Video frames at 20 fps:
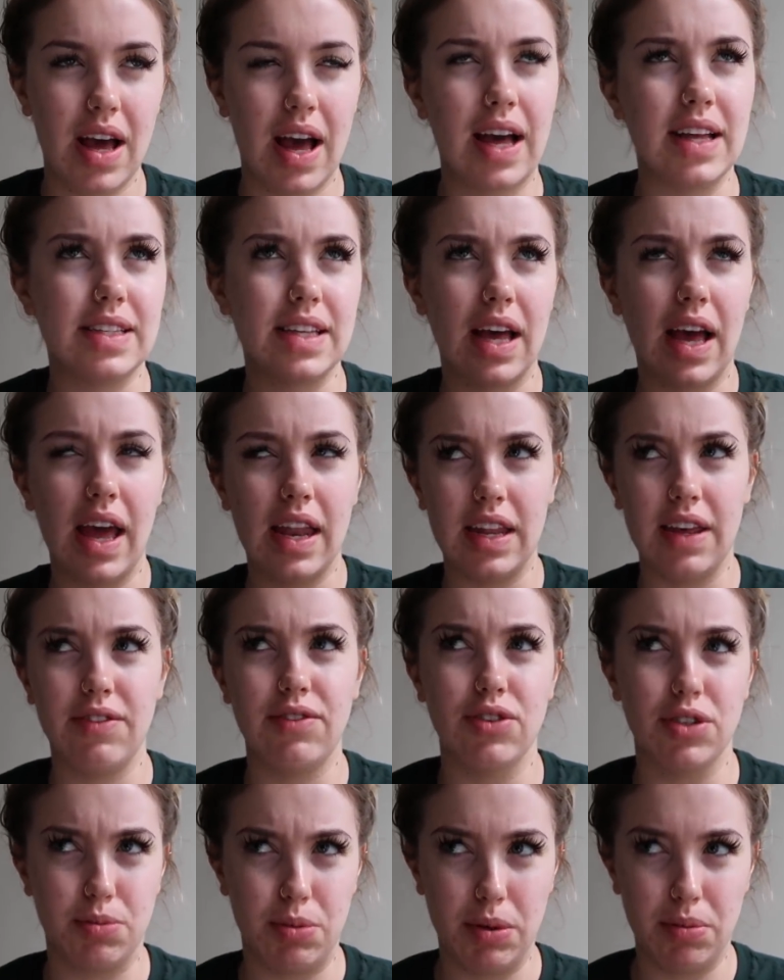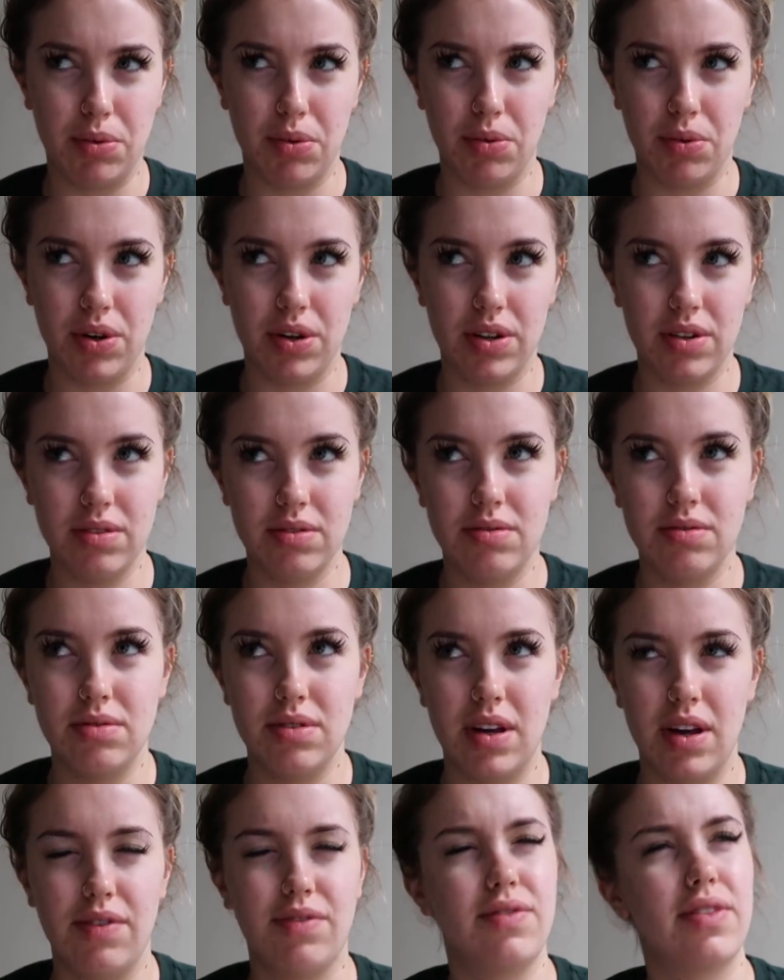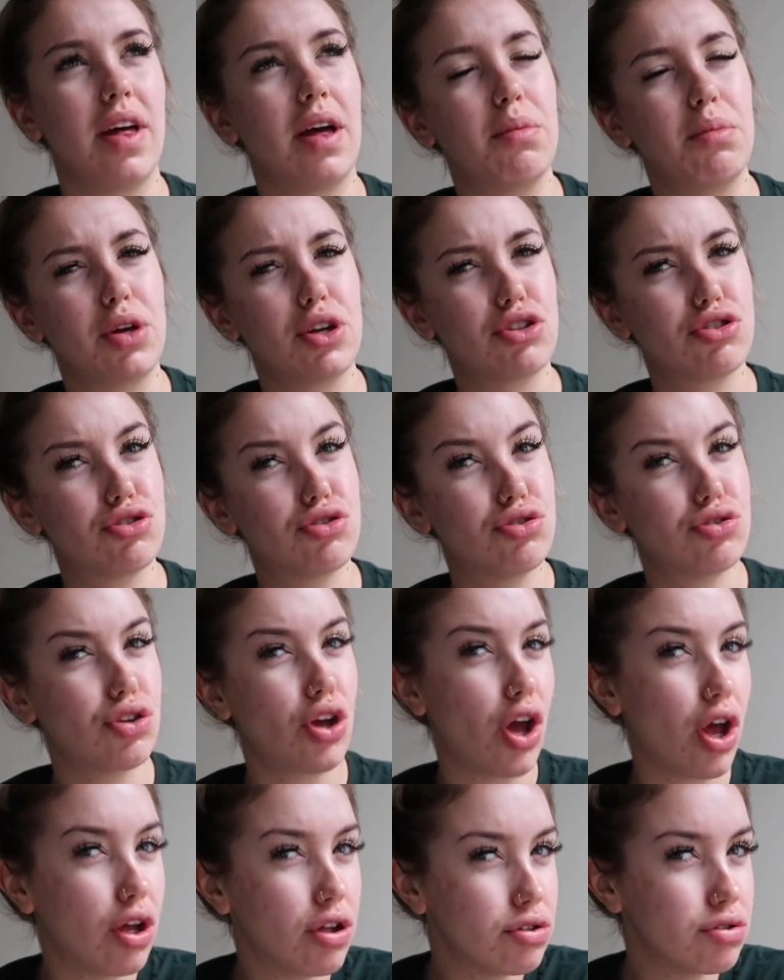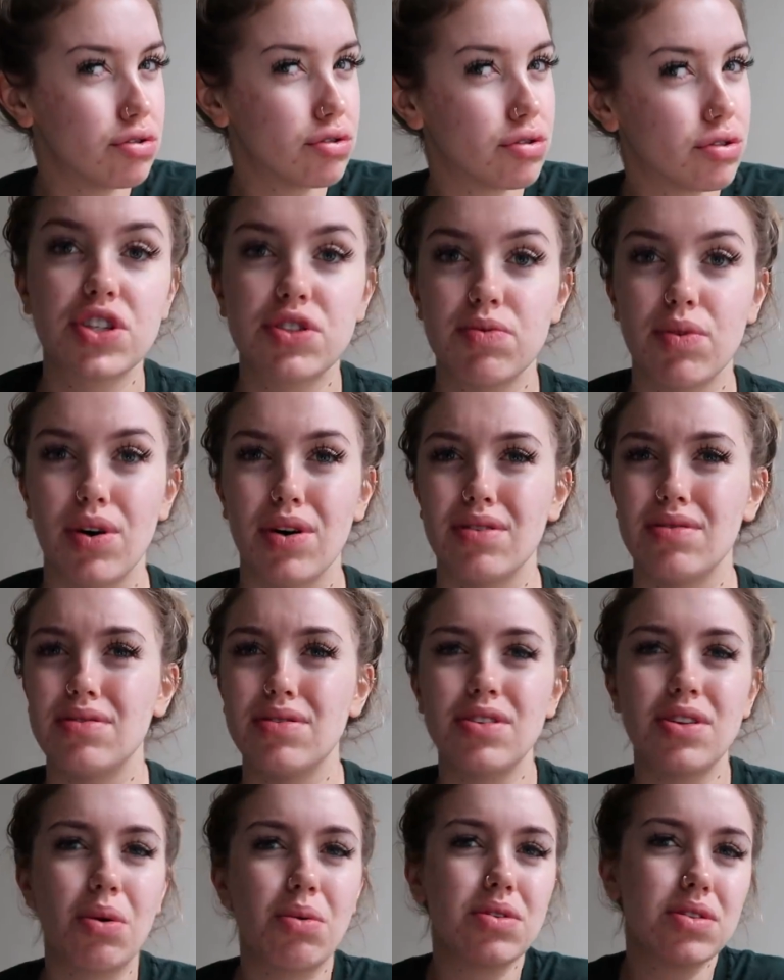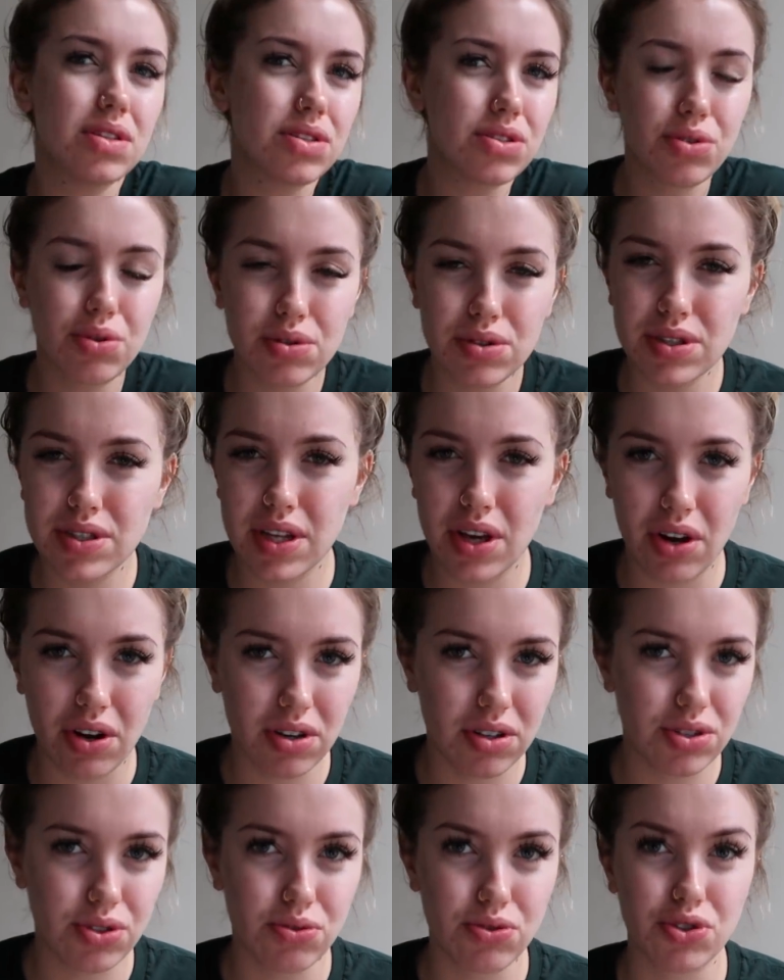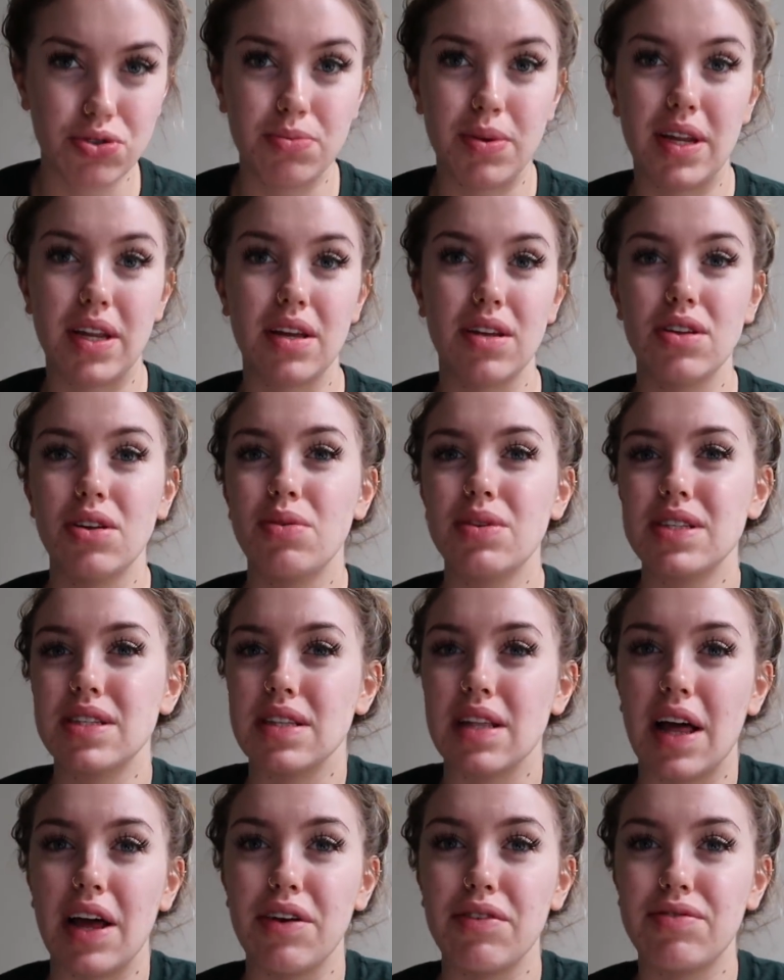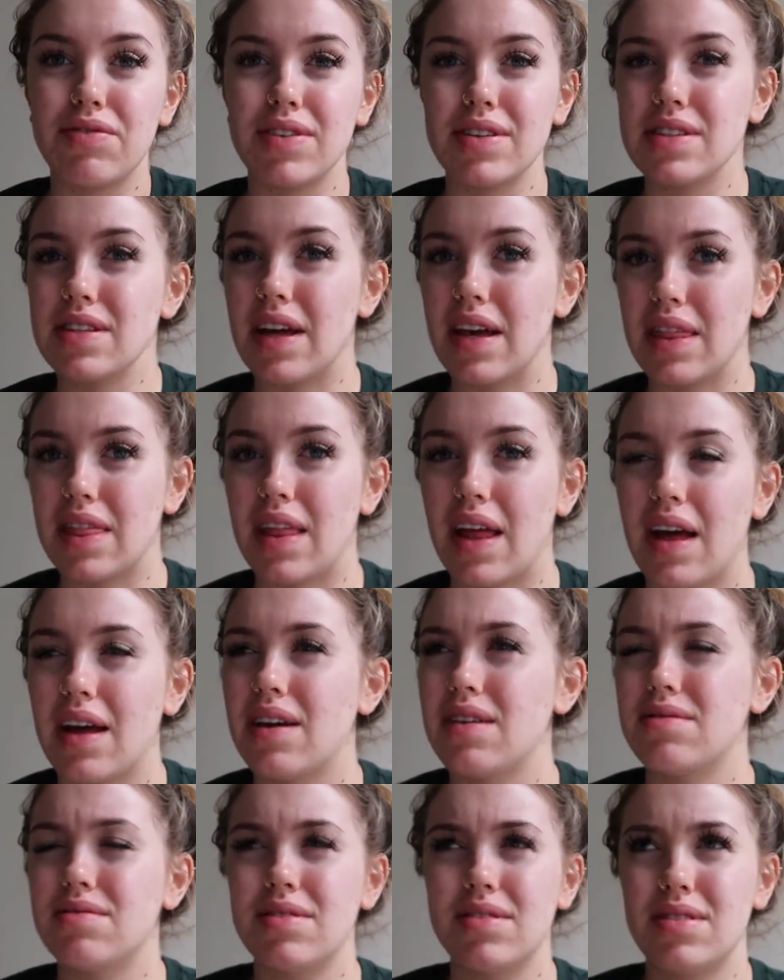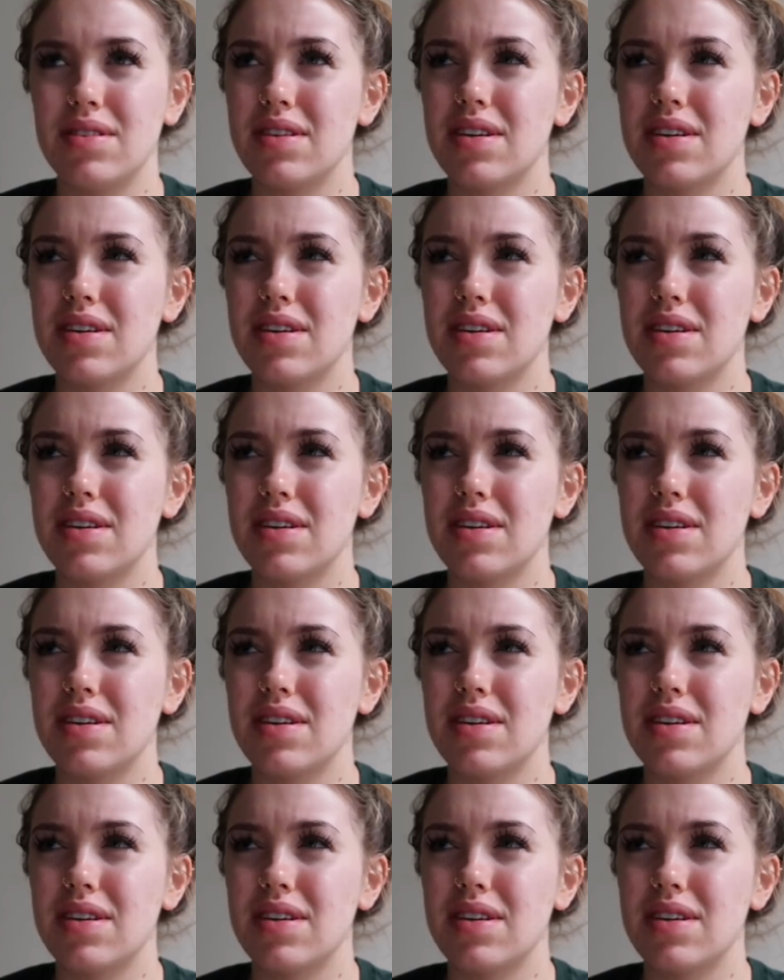as any of those people would if that makes sense first of all no one's as cool as they are on social media no one's life is like that